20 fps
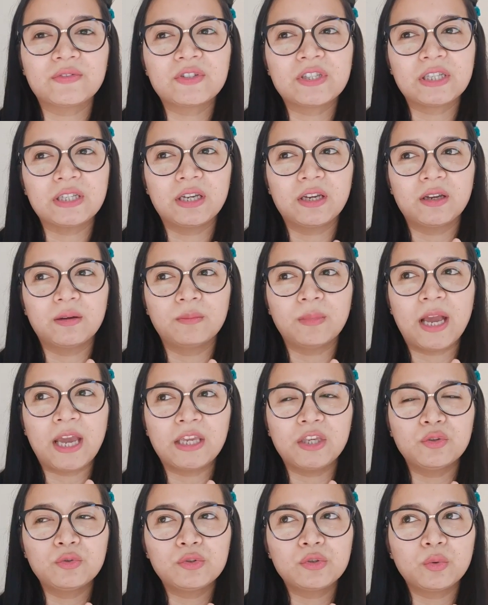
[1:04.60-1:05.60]
I
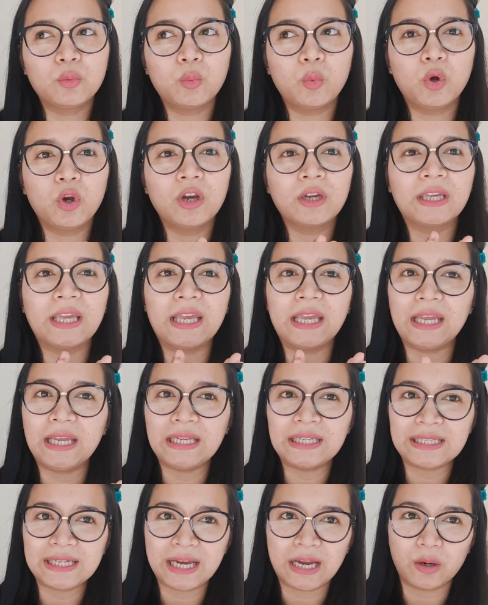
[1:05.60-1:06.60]
used to work
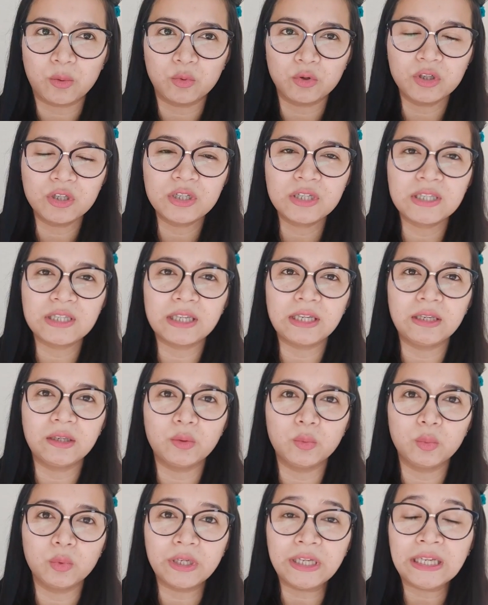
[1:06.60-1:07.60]
8 hours in
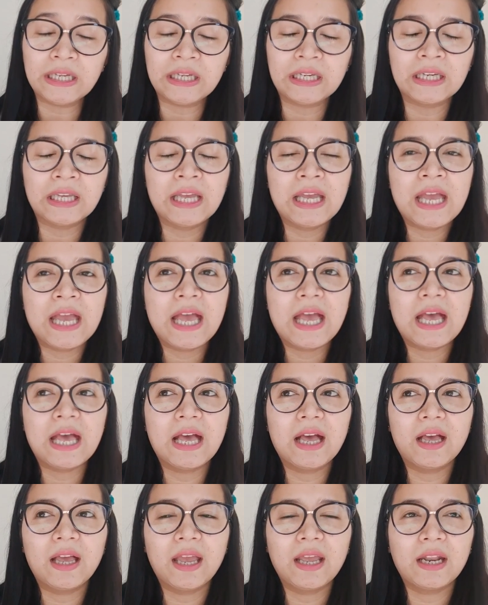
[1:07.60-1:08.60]
a week,
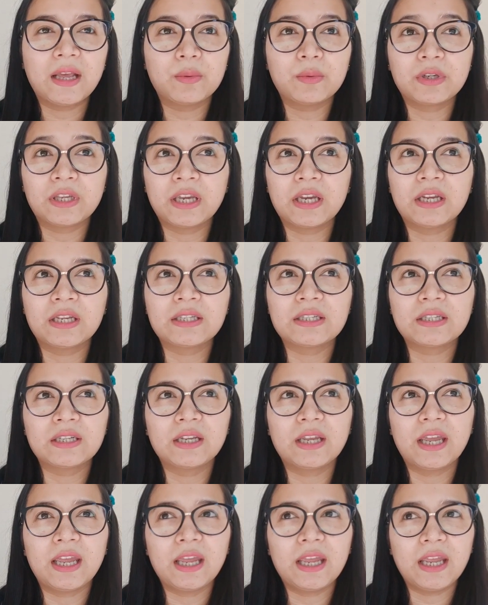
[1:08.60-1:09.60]
and I would get
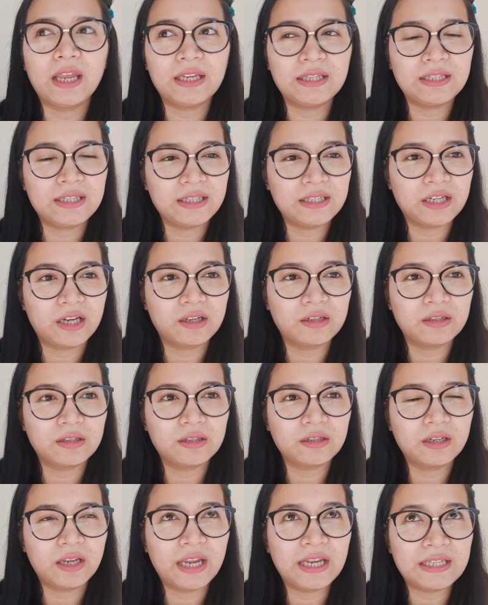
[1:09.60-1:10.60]

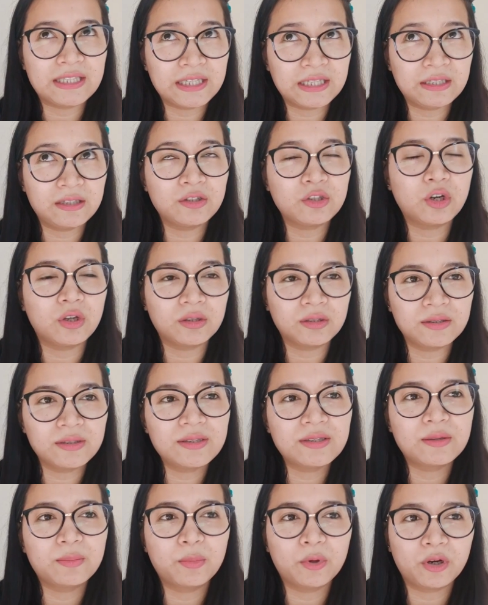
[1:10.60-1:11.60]

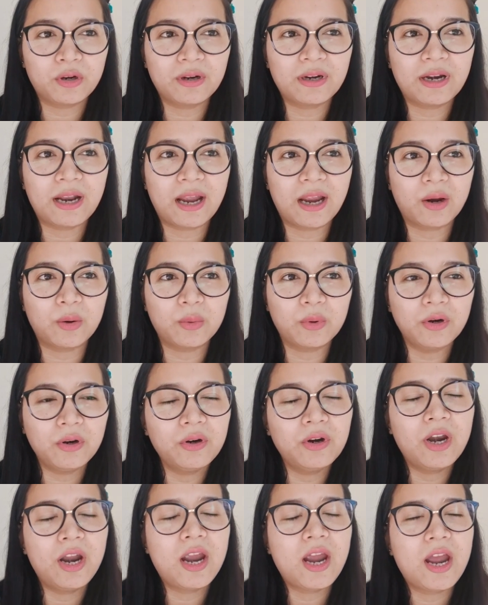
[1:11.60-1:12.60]
$18 per hour
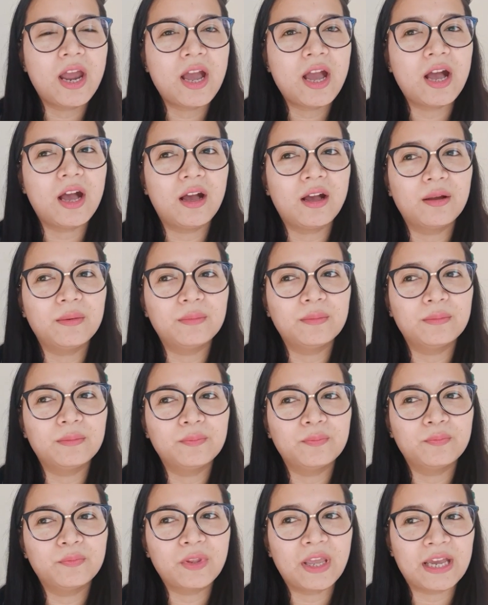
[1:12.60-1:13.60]

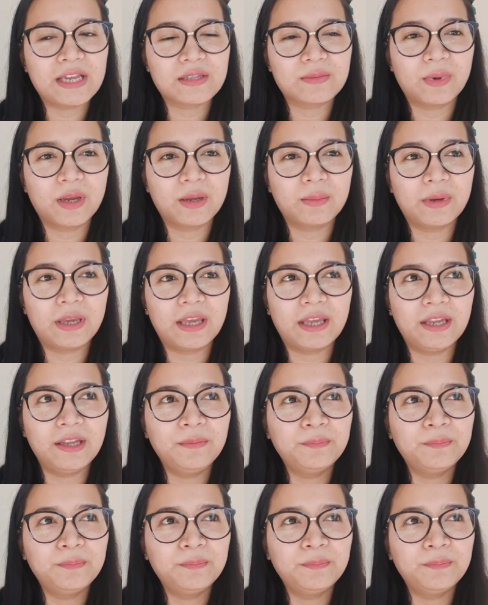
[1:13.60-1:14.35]
as my pay.